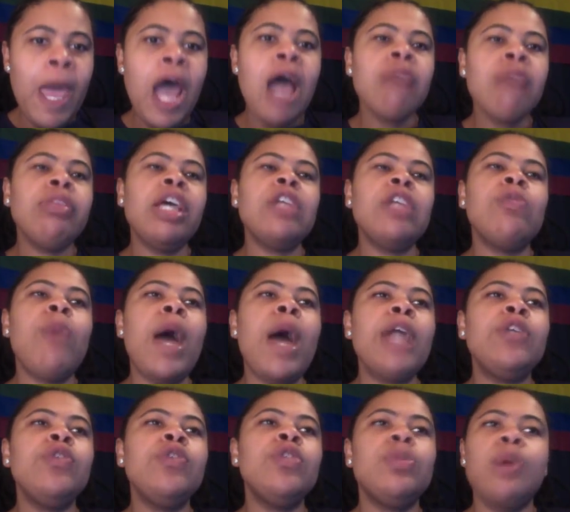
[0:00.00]
That's why
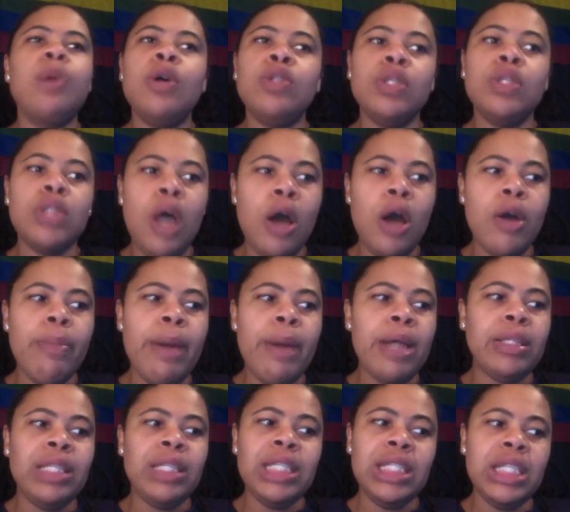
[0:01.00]
you're supposed to talk
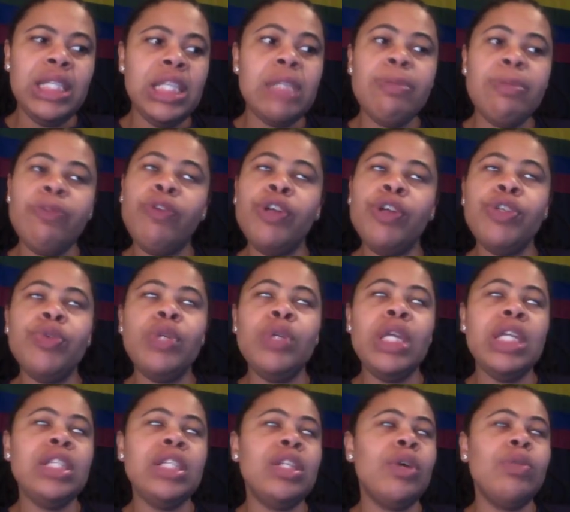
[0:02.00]
about these things before you
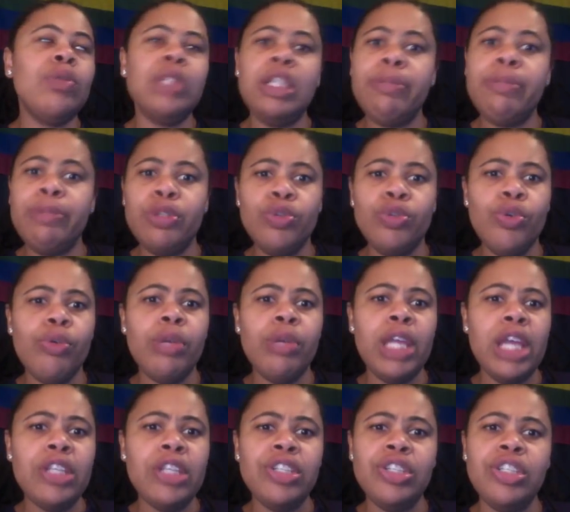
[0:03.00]
get so deep into a
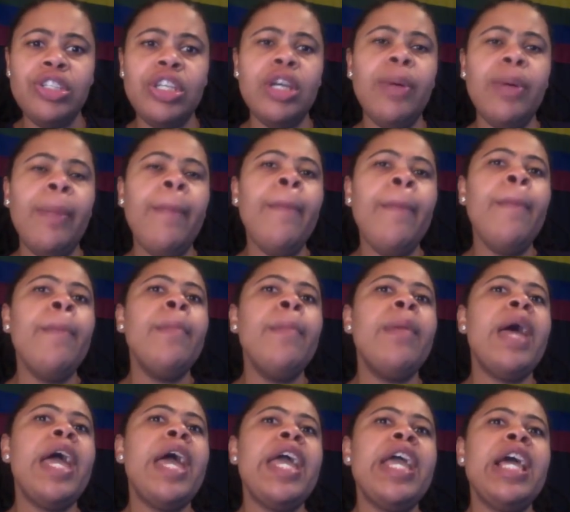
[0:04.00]
relationship
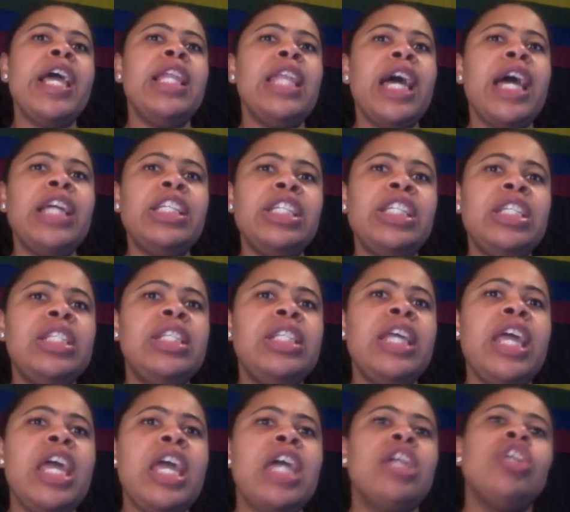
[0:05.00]
and like she
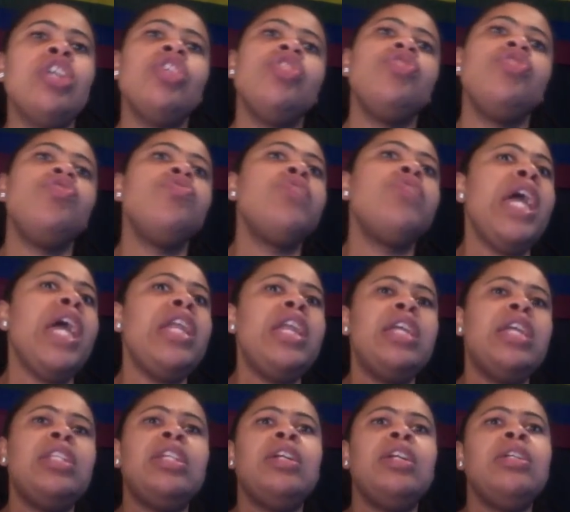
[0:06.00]
said, you can't
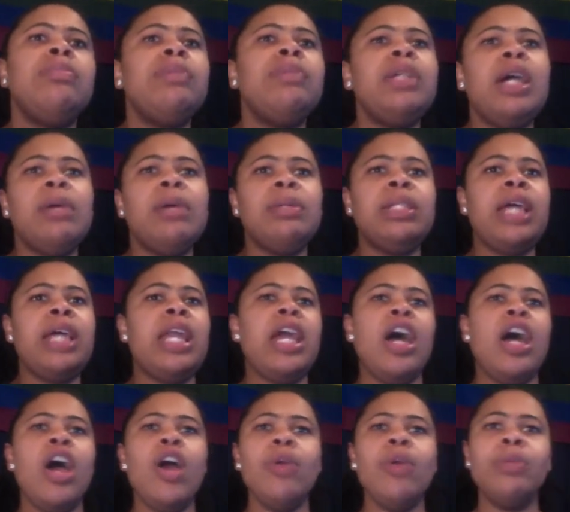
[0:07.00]
necessarily be upset
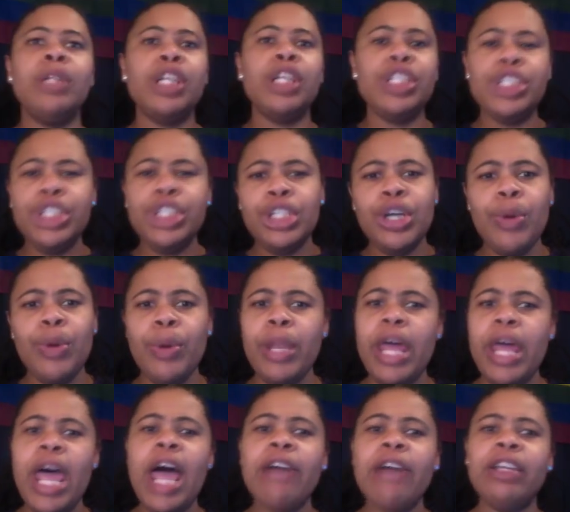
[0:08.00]
at her because she don't
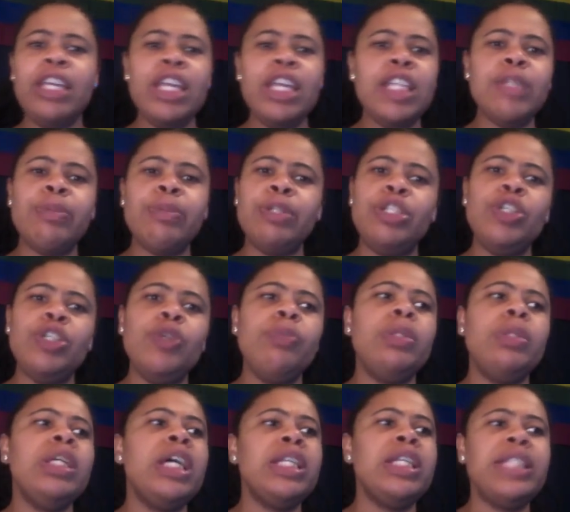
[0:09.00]
want to have kids with you
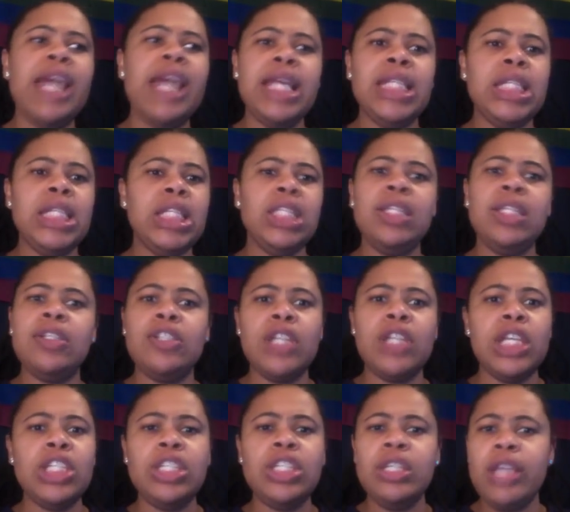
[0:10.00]
because that's a decision
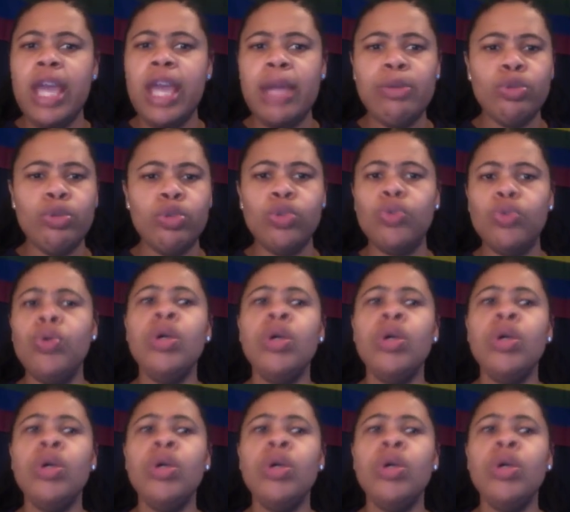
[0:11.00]
that she came to